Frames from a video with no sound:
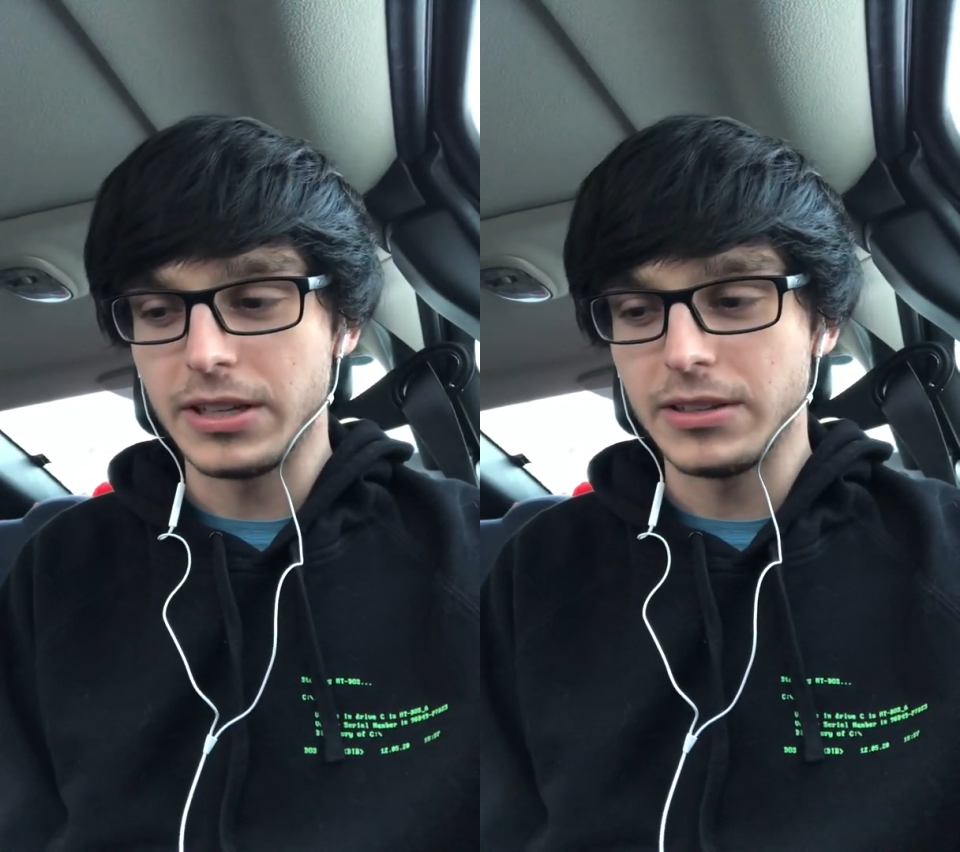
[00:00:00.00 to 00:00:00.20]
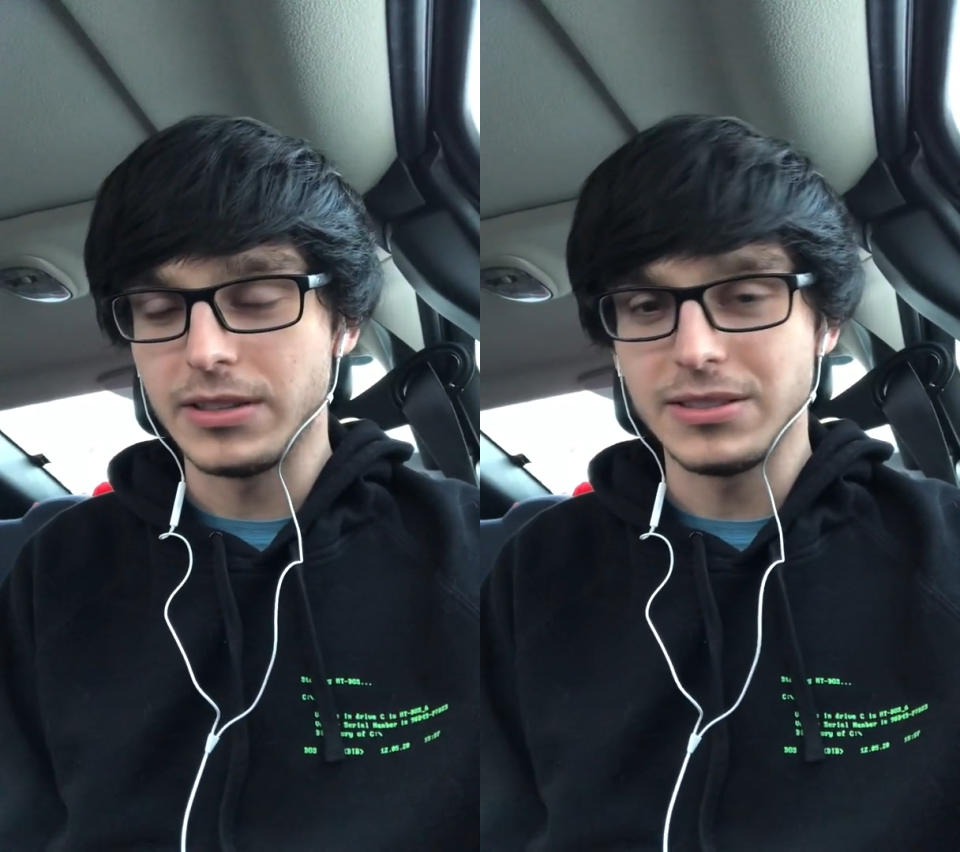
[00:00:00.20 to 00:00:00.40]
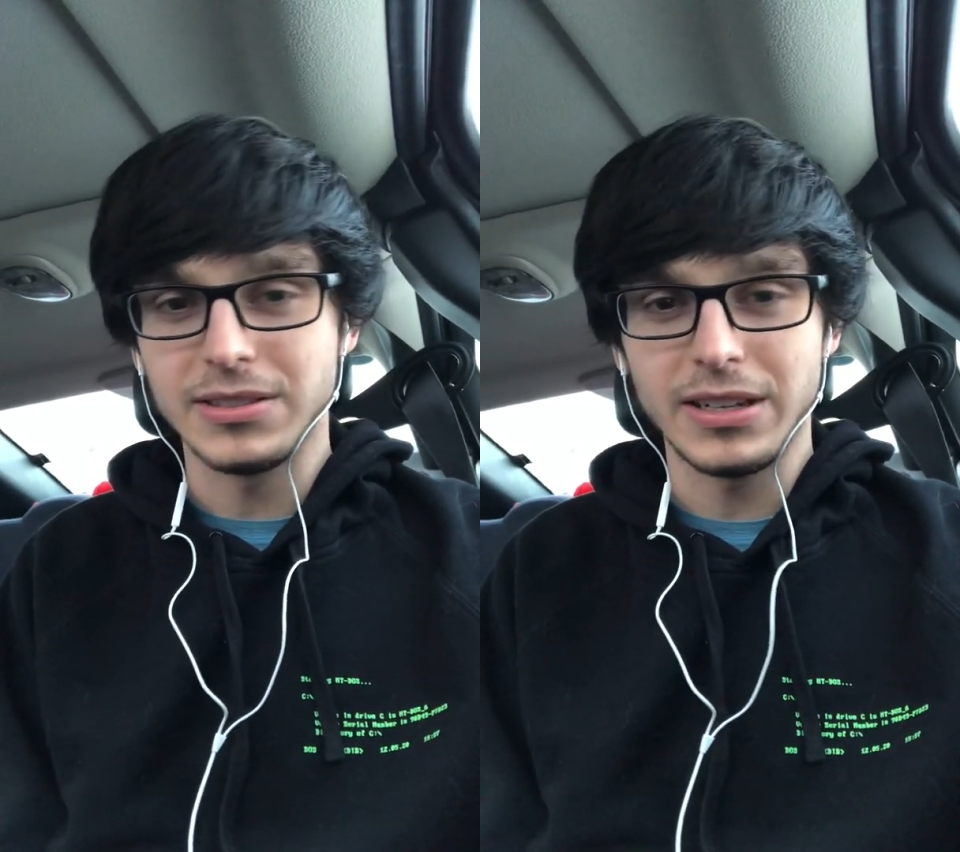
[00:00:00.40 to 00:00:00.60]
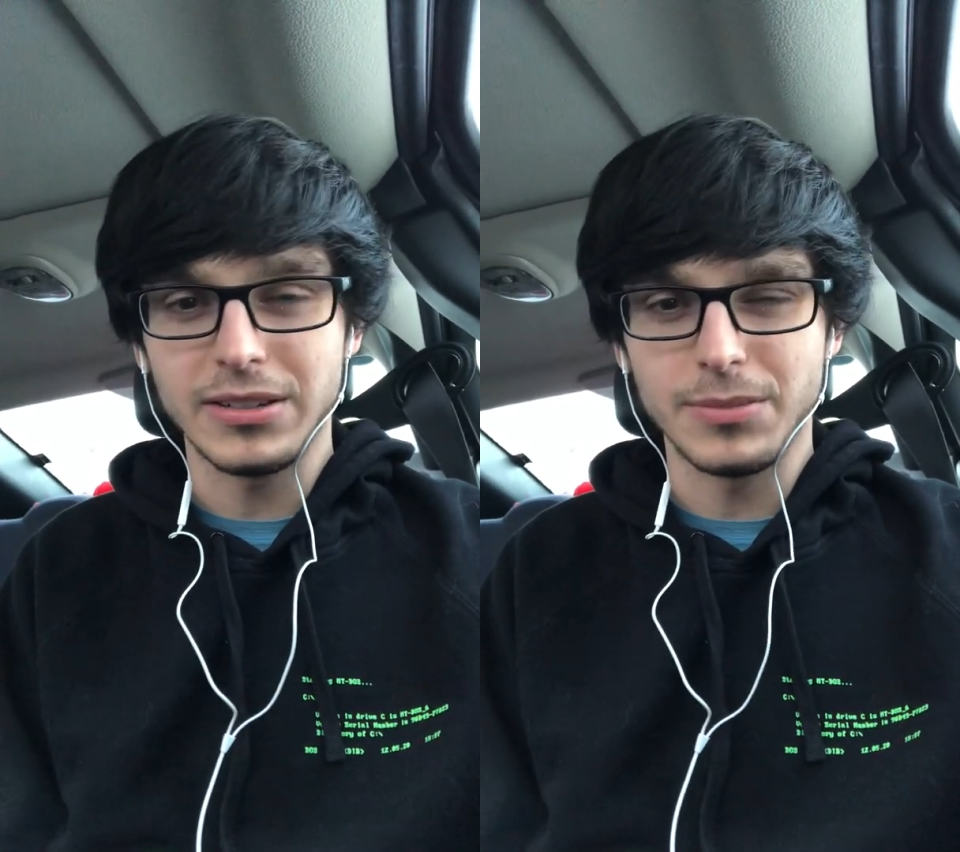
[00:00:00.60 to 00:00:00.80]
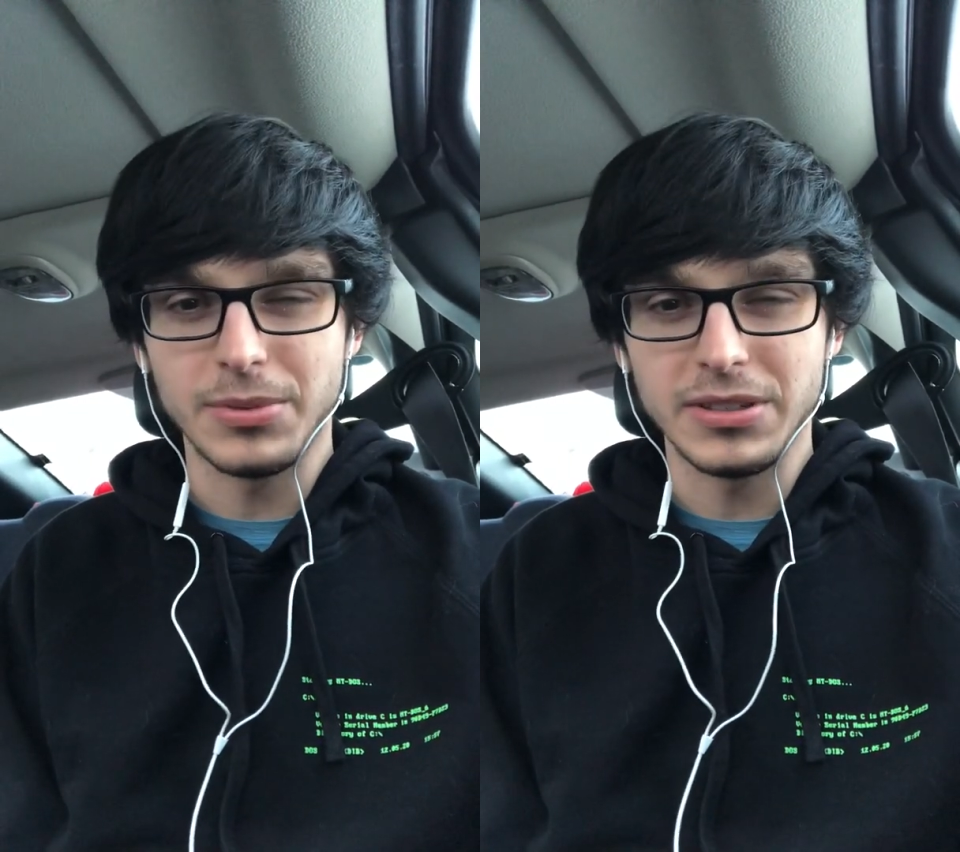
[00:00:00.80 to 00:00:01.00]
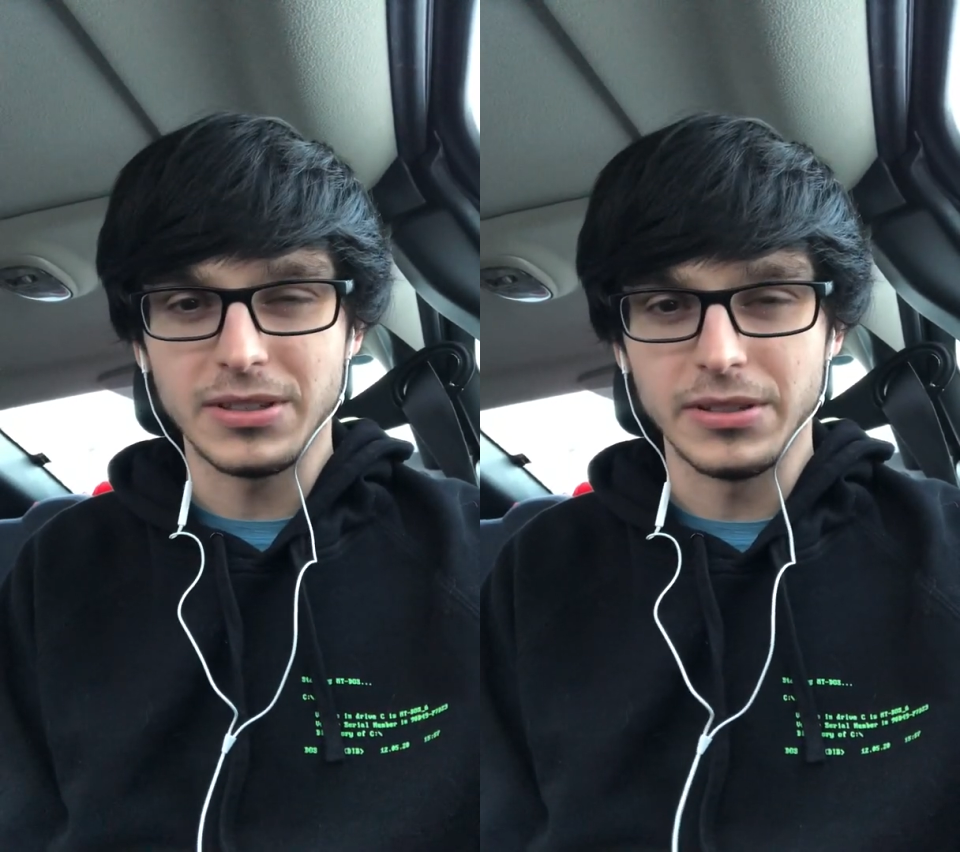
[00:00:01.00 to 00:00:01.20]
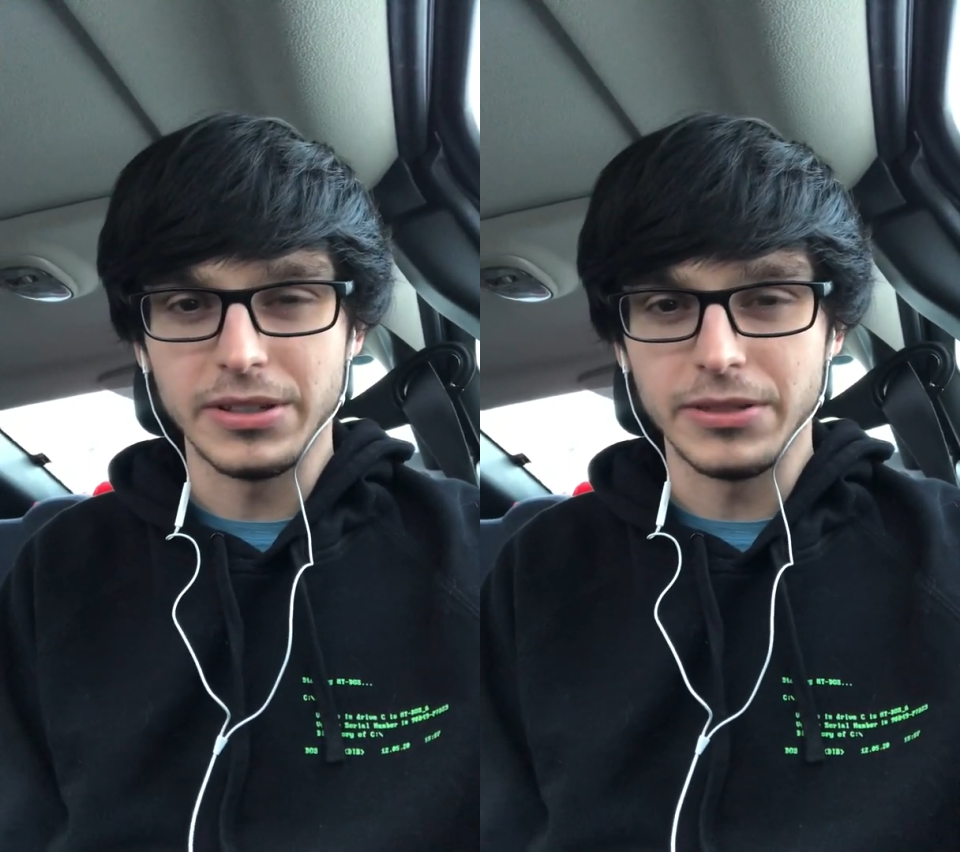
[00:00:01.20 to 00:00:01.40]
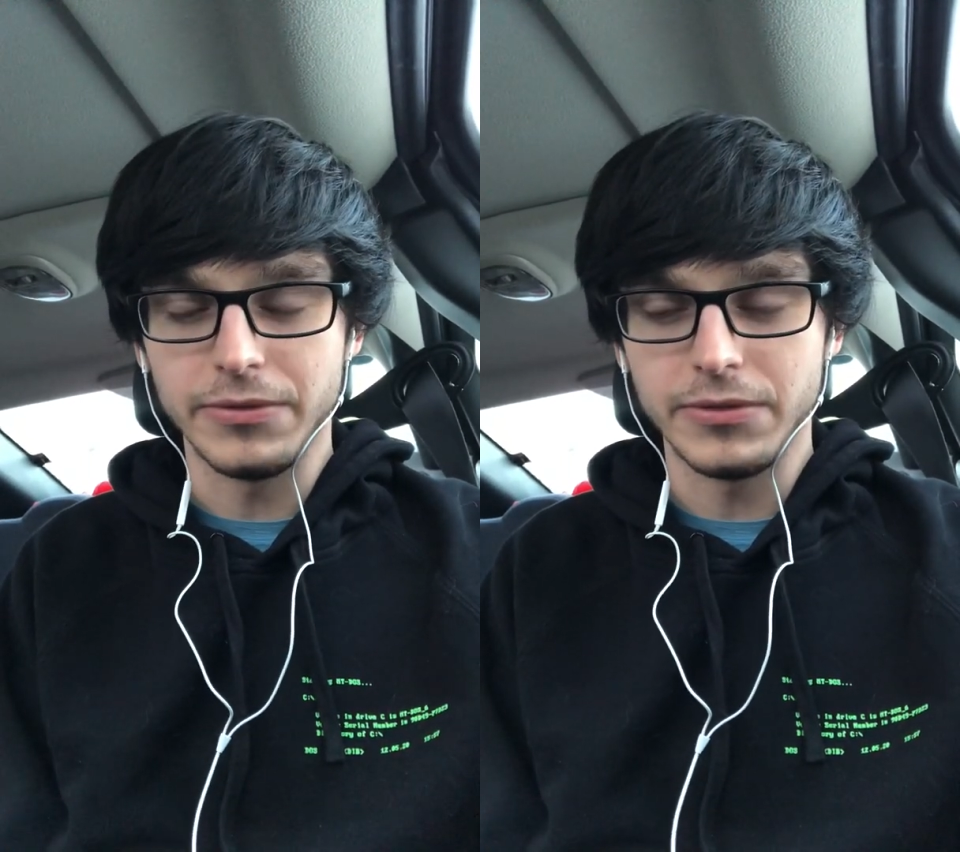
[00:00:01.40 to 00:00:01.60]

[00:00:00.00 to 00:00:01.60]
this is not a good place to live.